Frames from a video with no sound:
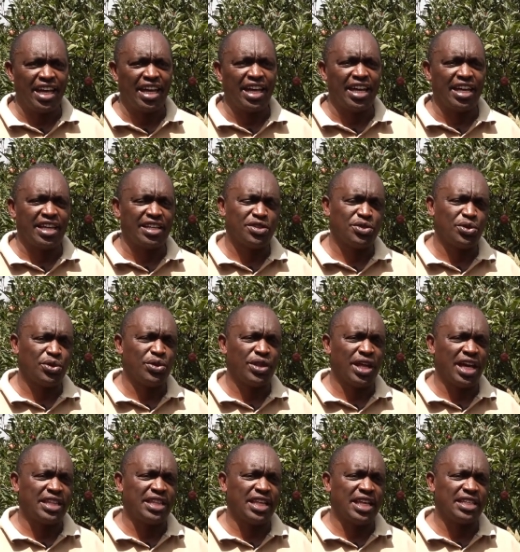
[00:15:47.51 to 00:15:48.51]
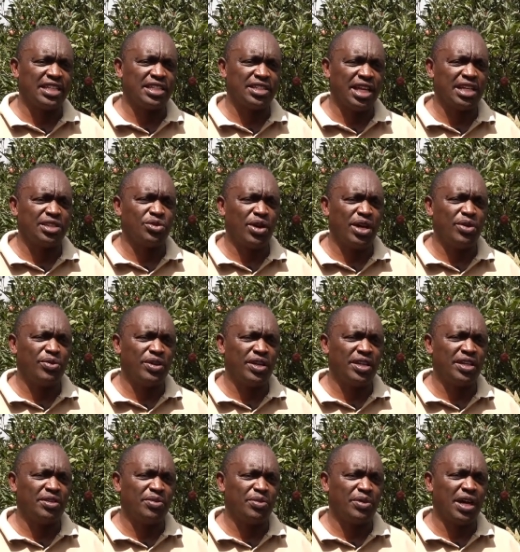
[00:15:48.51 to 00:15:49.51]
Uh, so that, that's, that's why
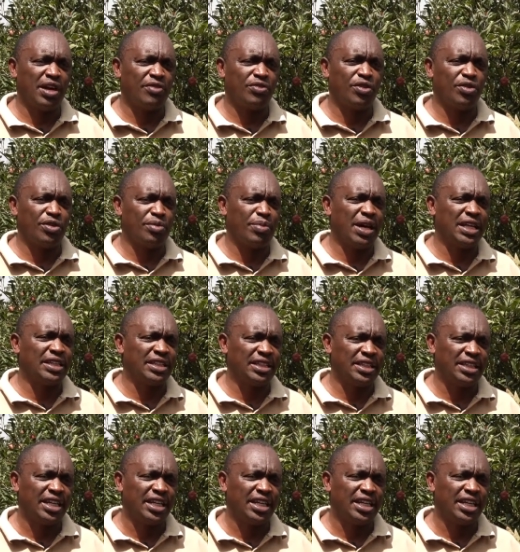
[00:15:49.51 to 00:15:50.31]
we, we have gone, but